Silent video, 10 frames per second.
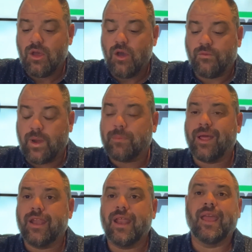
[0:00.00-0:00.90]
Free play
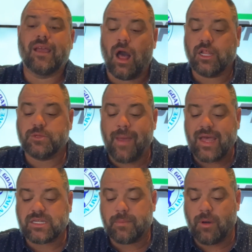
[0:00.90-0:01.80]
today, college
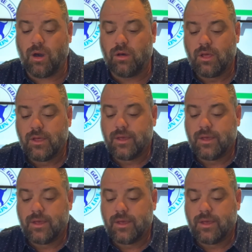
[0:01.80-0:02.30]
basketball.